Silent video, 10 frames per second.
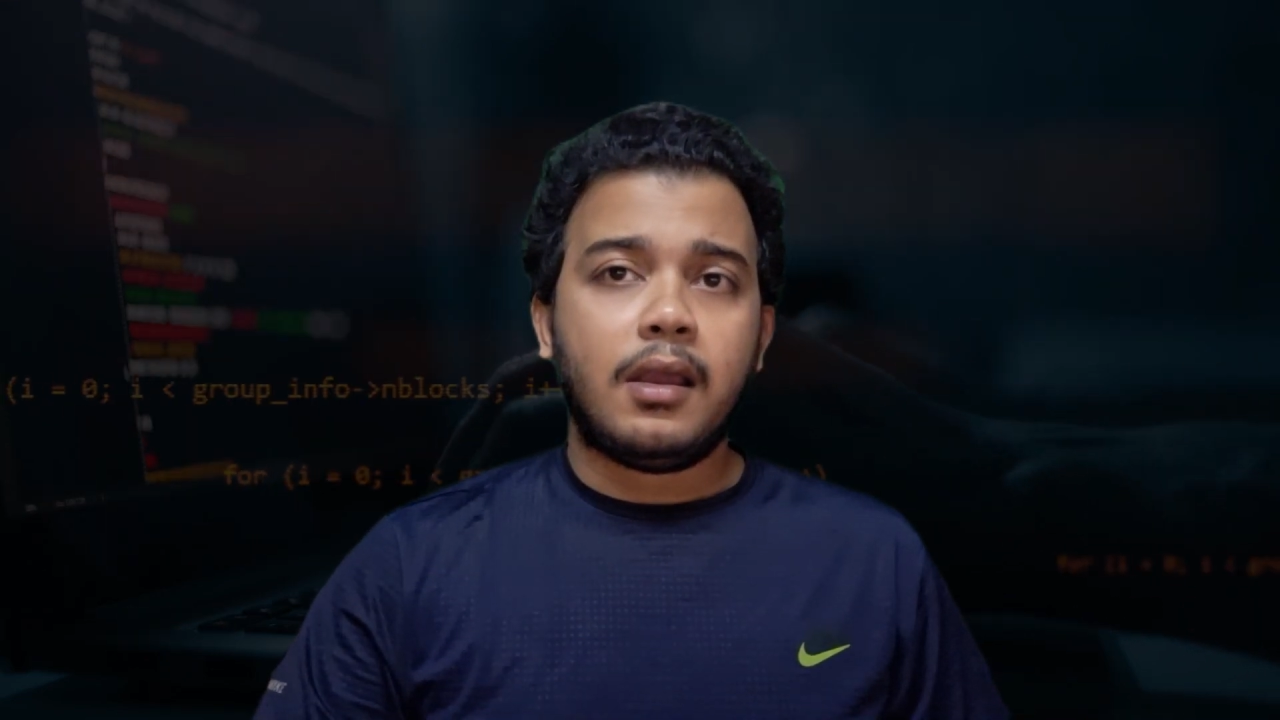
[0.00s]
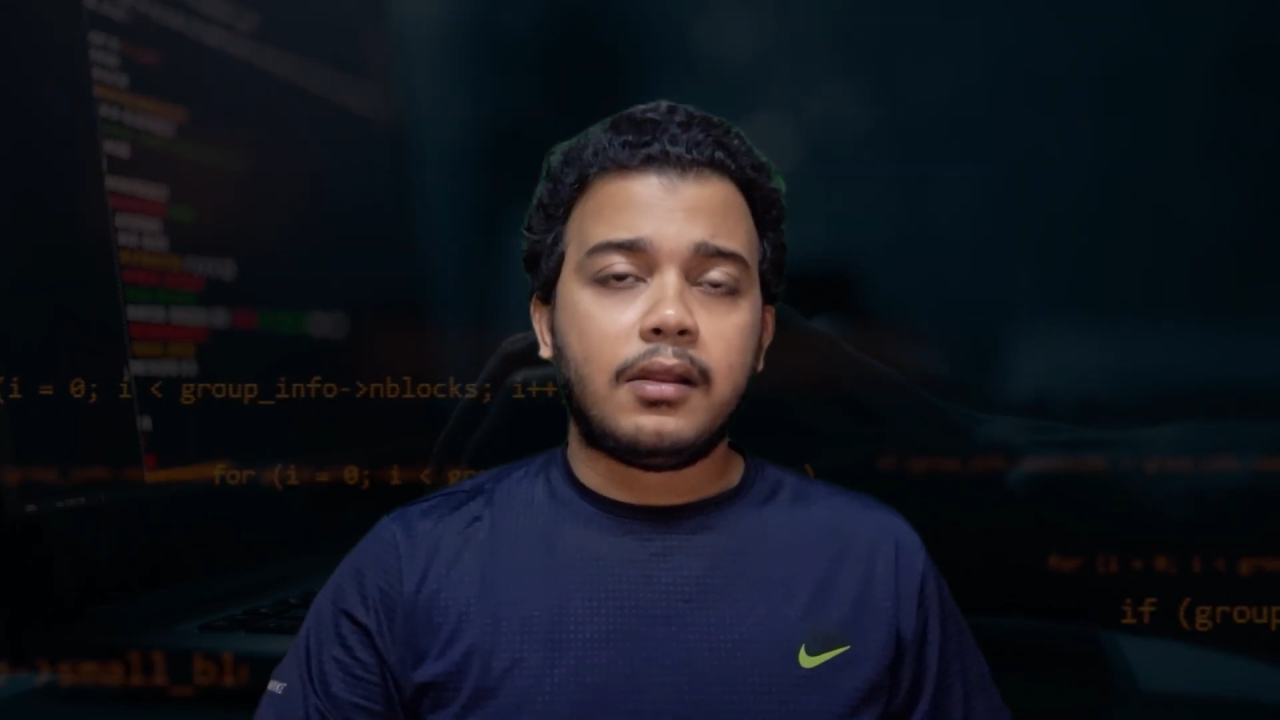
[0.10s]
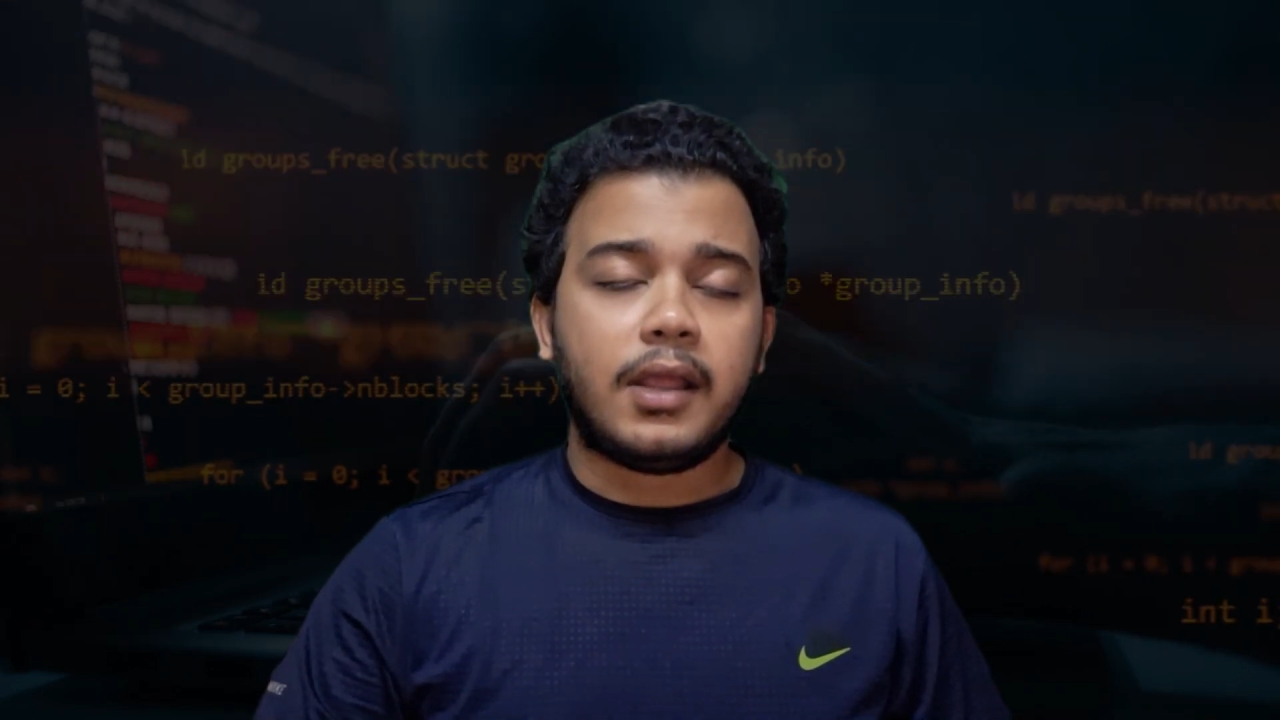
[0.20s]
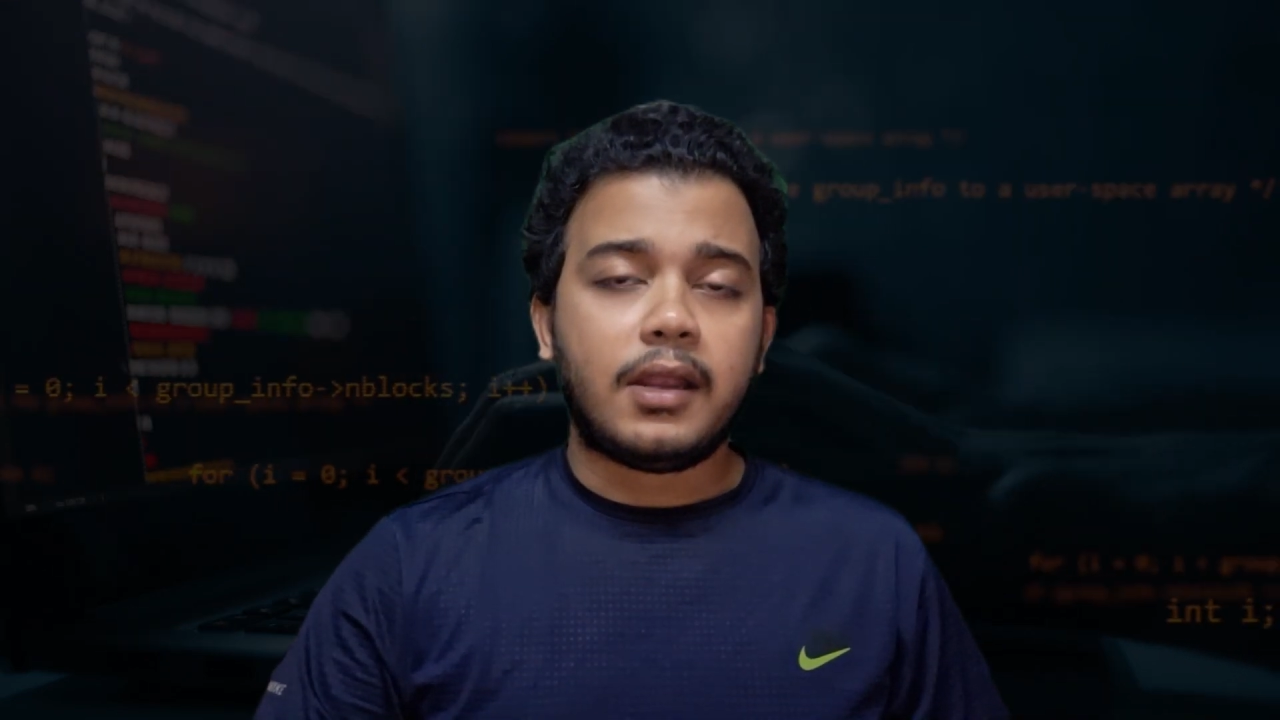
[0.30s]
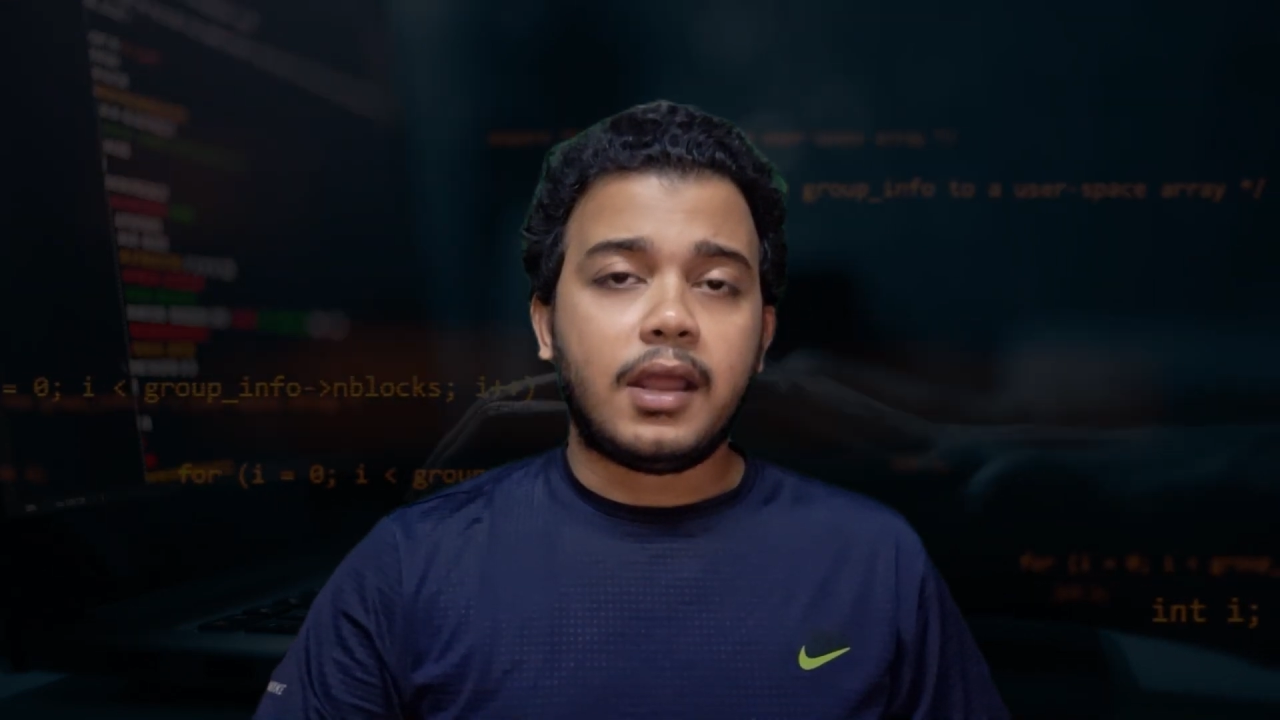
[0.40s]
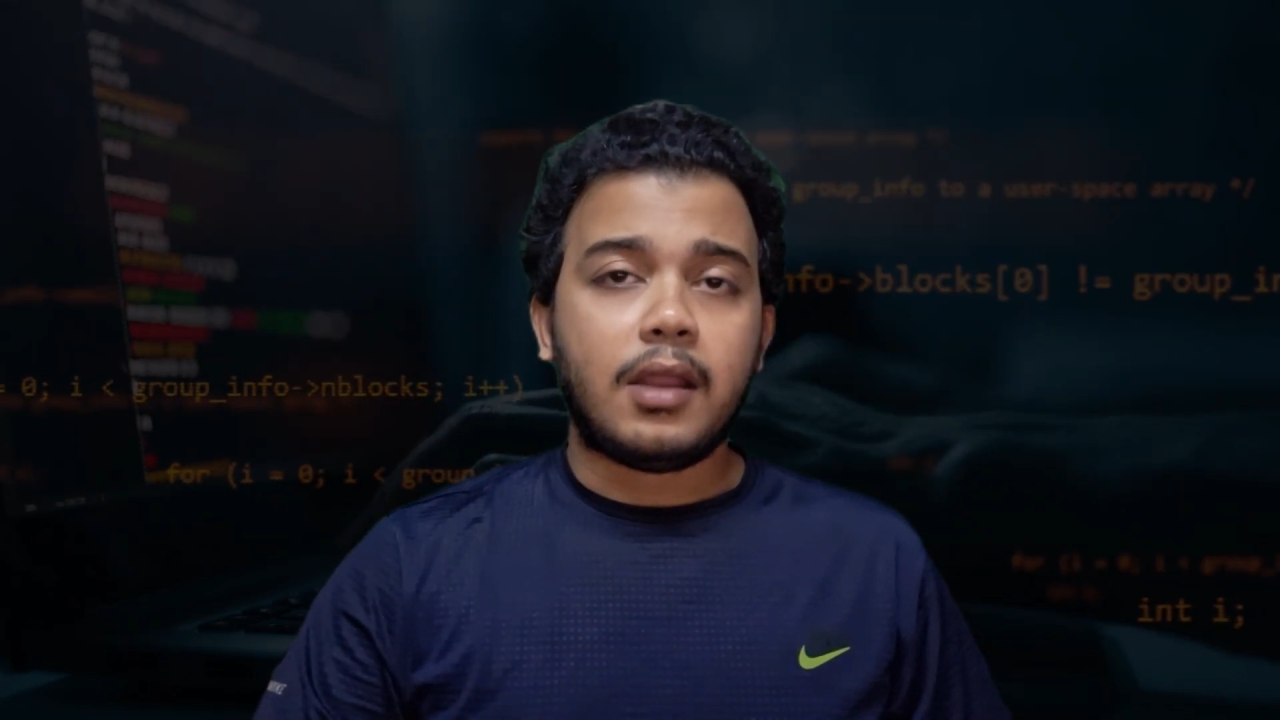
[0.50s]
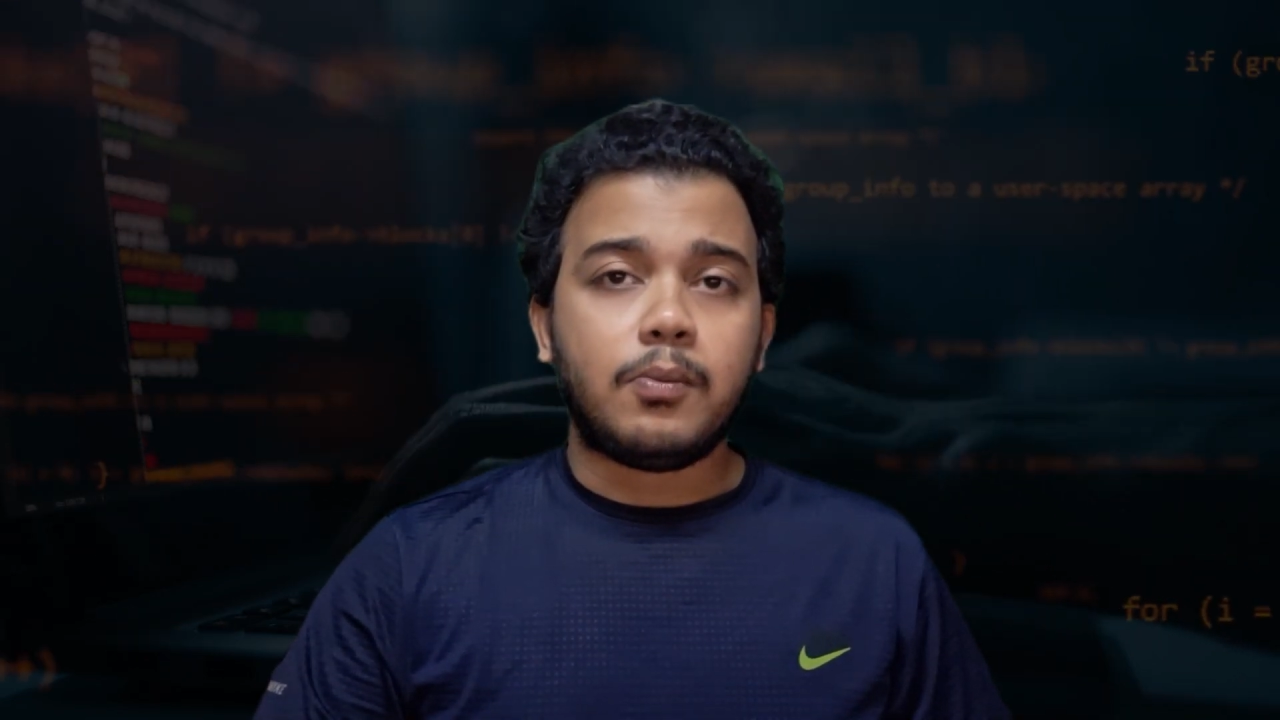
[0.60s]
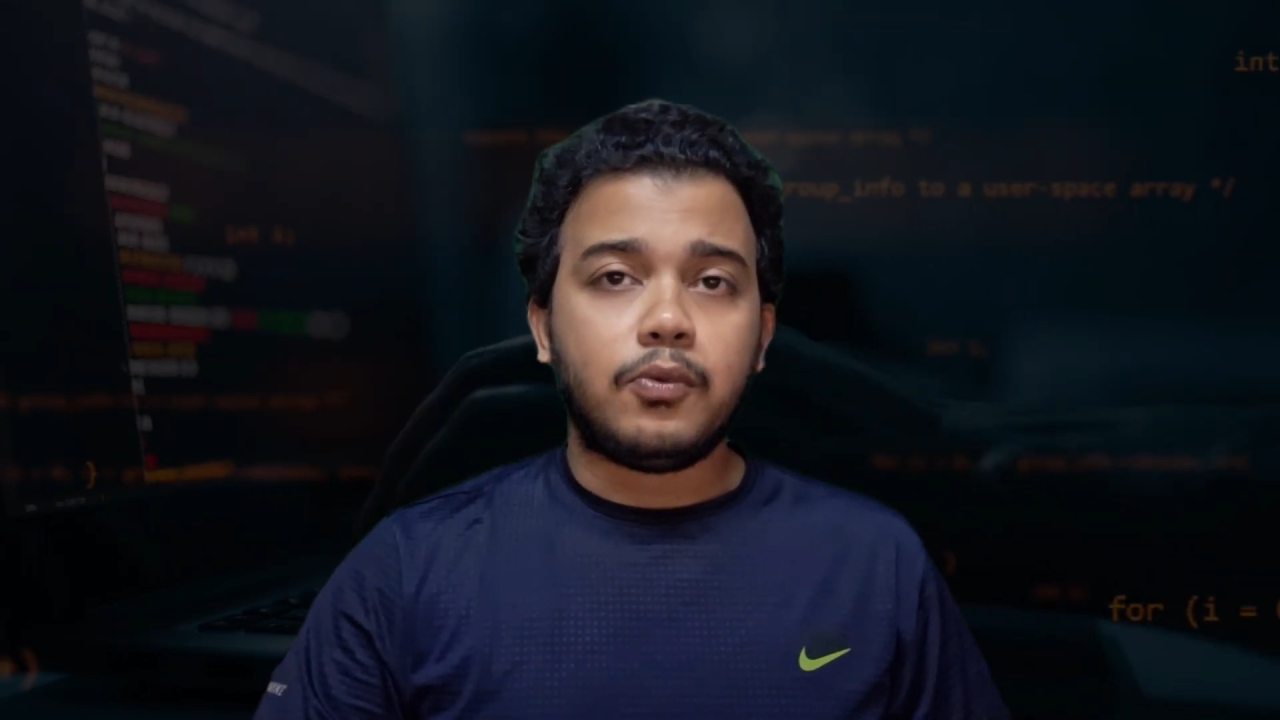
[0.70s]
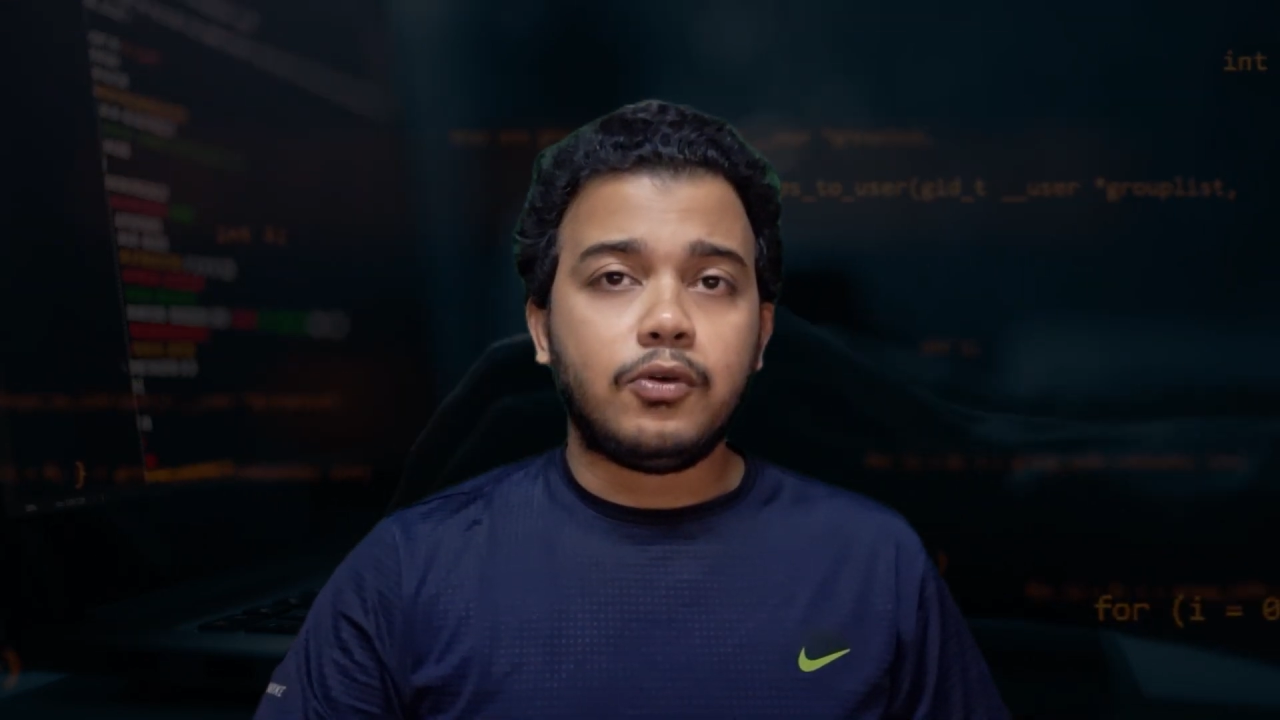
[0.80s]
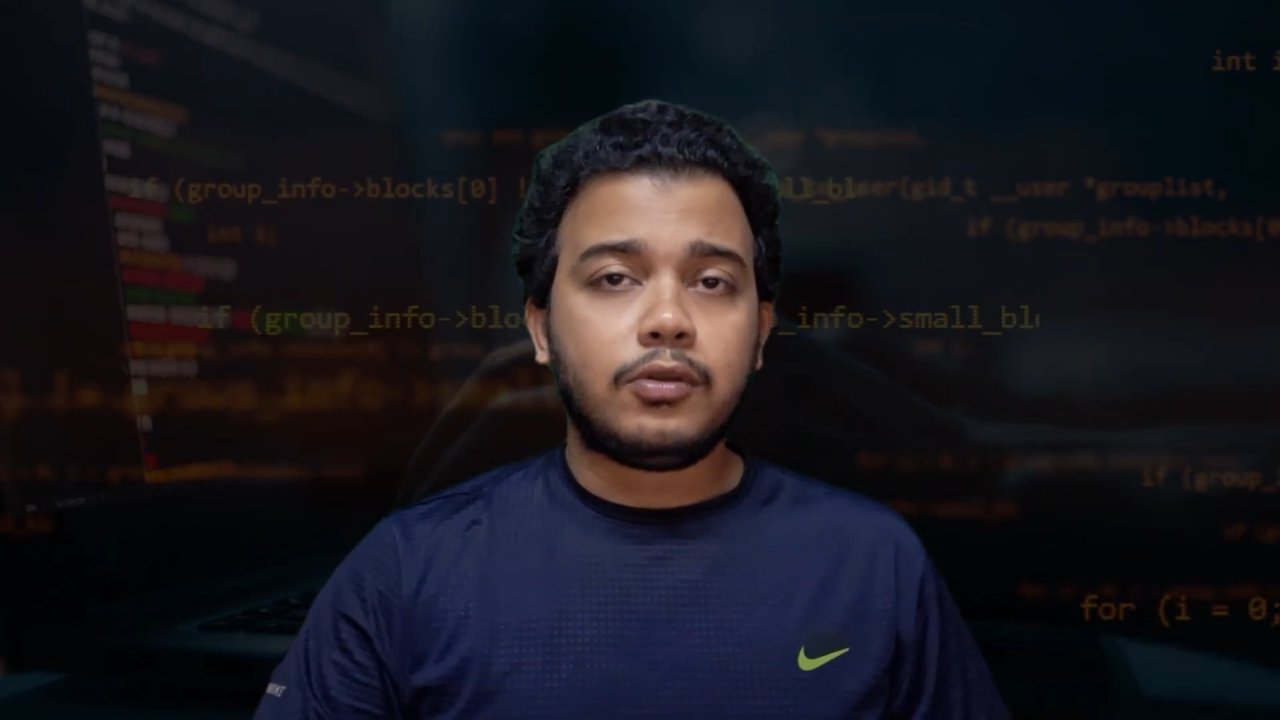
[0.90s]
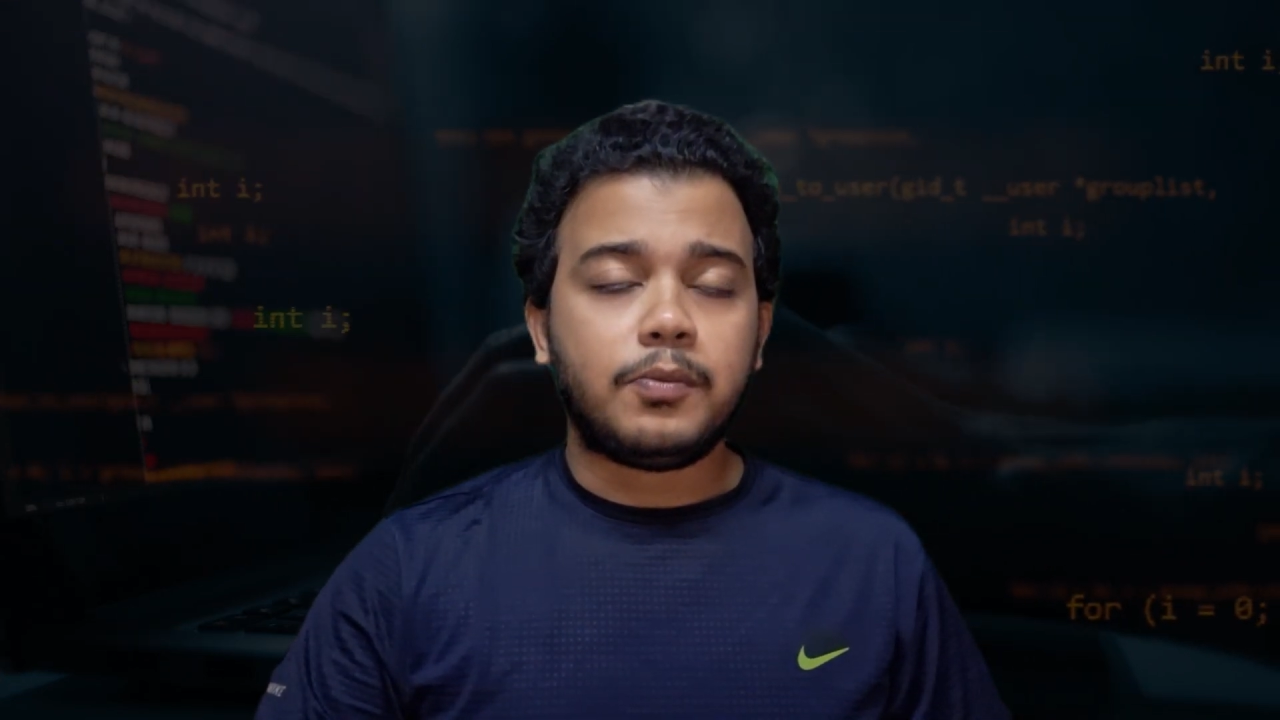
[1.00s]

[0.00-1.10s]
that are both